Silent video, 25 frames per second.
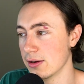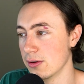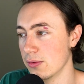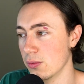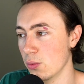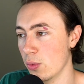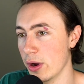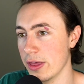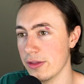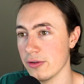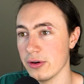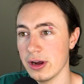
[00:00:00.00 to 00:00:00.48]

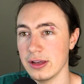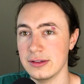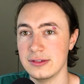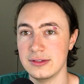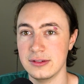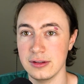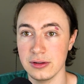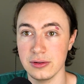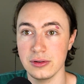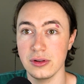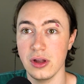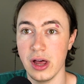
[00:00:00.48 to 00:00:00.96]
whether I
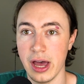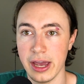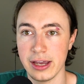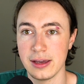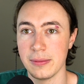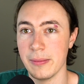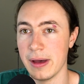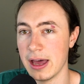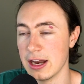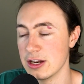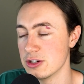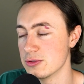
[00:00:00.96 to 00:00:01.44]
still
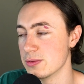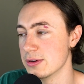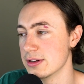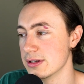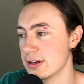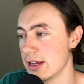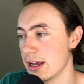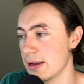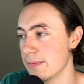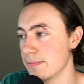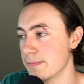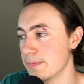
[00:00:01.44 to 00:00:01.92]
like management
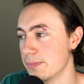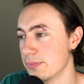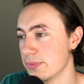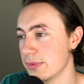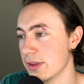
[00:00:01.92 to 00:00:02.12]
team.